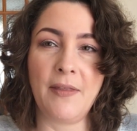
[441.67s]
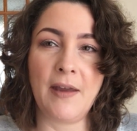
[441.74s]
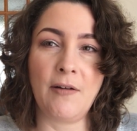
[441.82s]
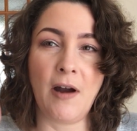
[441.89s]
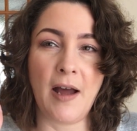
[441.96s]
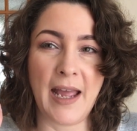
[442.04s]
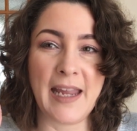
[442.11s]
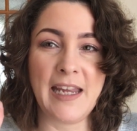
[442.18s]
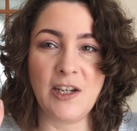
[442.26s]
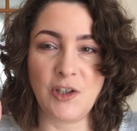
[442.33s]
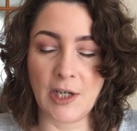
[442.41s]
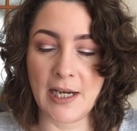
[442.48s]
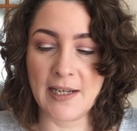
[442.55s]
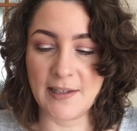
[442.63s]
there are eight
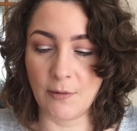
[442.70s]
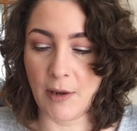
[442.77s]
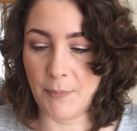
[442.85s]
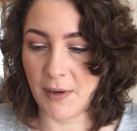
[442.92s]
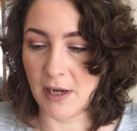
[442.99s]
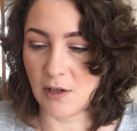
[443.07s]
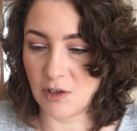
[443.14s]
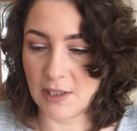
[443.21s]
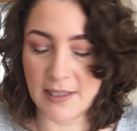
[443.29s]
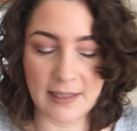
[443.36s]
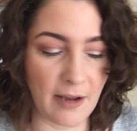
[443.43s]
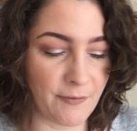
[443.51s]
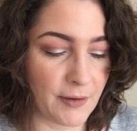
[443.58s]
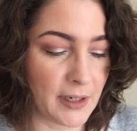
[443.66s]
shades, so I purchased
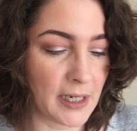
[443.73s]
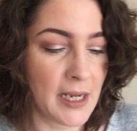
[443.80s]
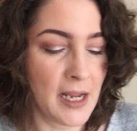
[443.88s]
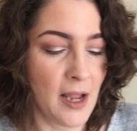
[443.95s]
seven.